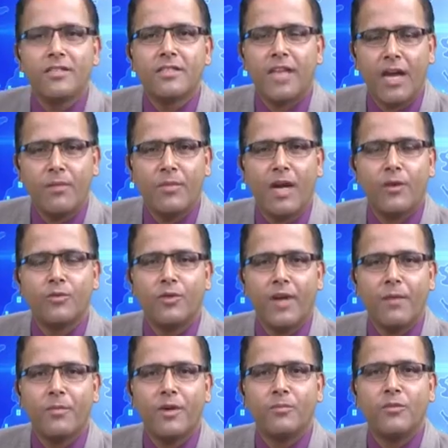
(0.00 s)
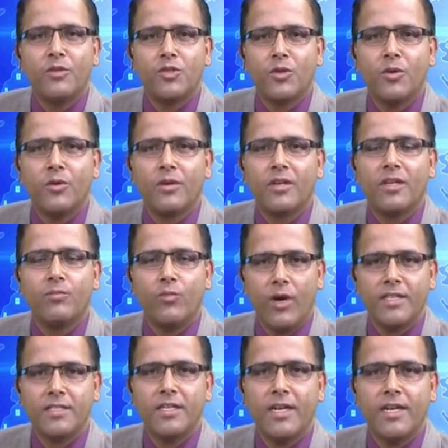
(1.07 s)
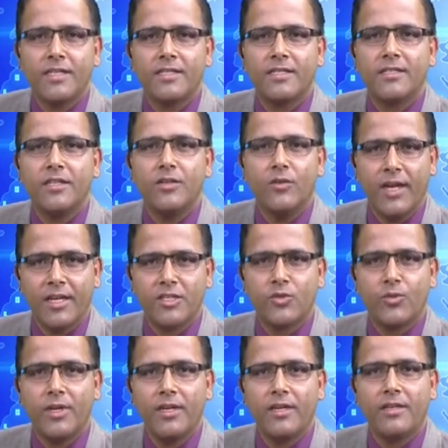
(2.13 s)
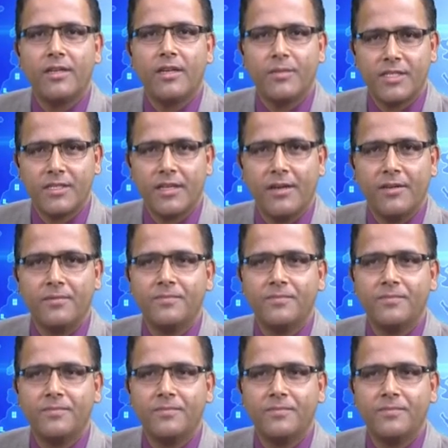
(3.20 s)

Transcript: time now to wrap up the show. Keep watching us. See you next week. Namaste.